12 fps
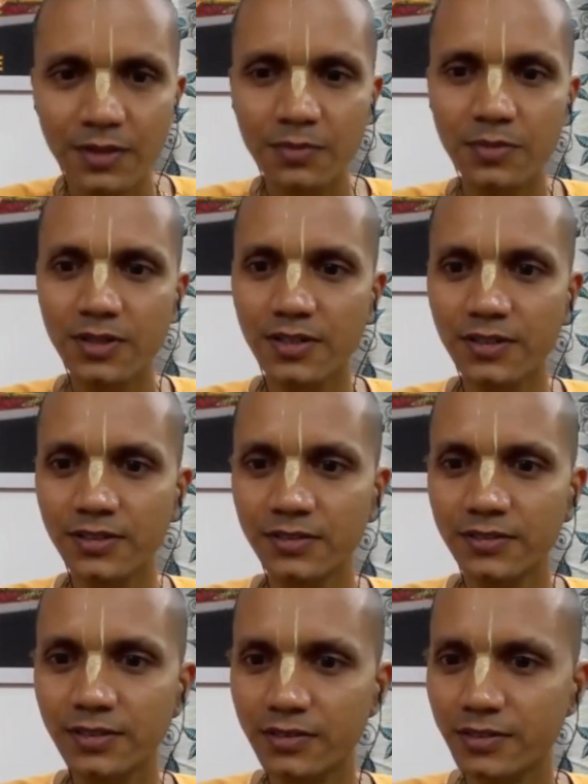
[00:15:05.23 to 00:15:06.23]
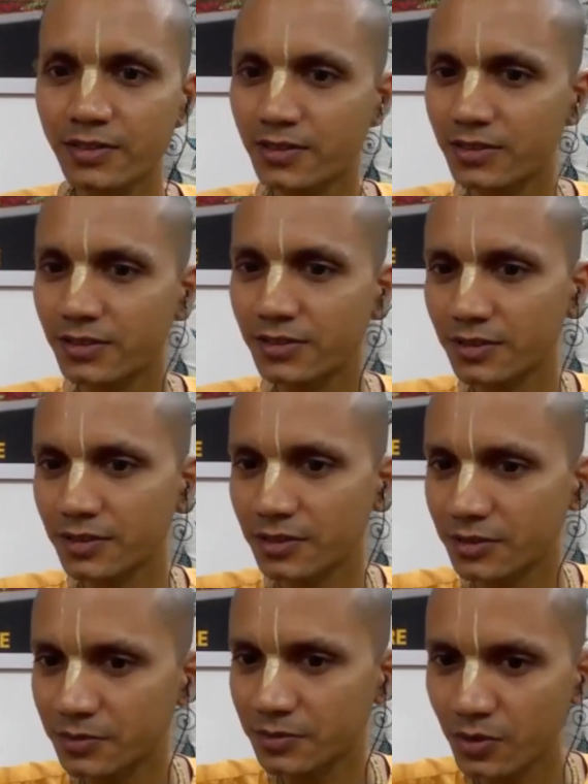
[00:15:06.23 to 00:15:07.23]
but uh, our
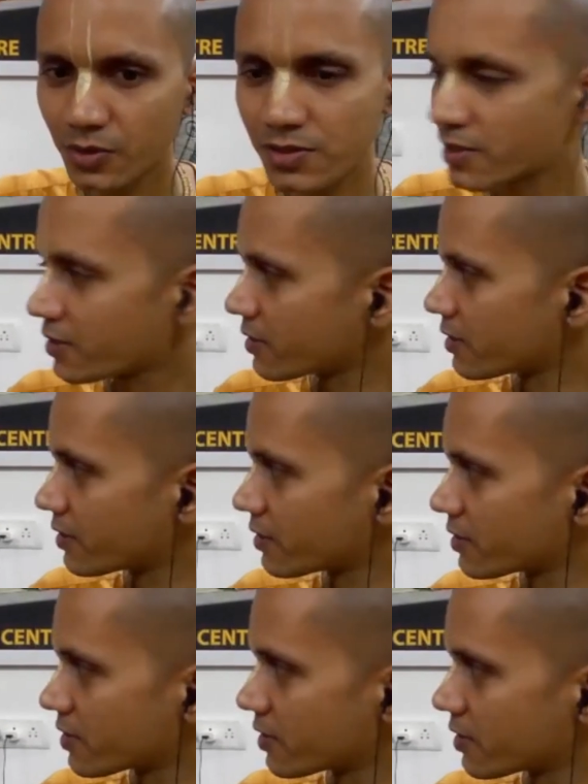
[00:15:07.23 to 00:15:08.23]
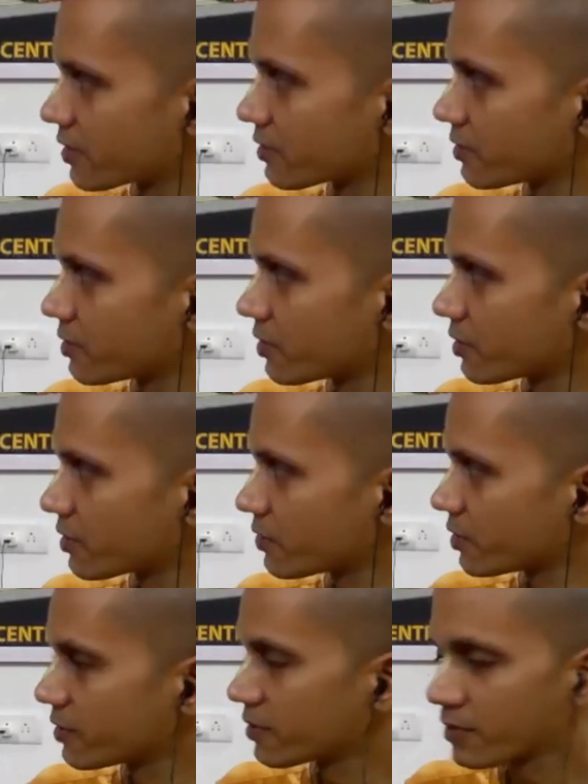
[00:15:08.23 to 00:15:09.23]
uh, Rohit said that he's getting good audio
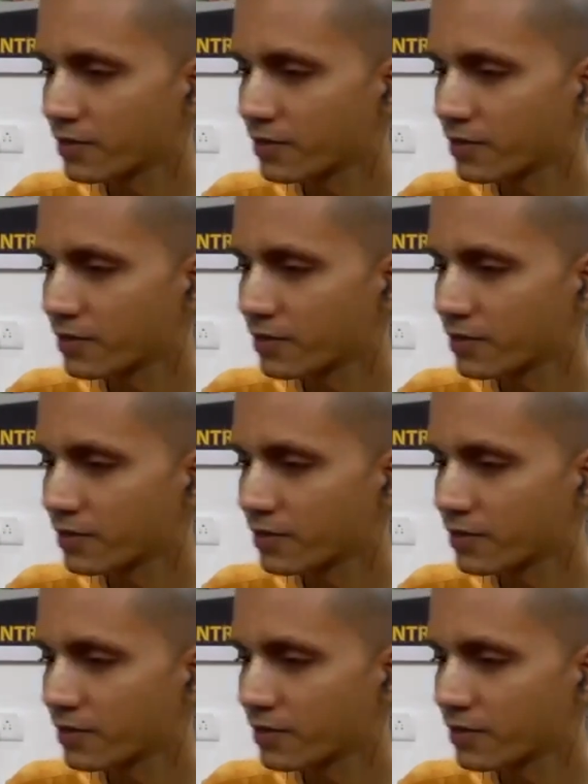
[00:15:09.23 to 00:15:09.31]
video.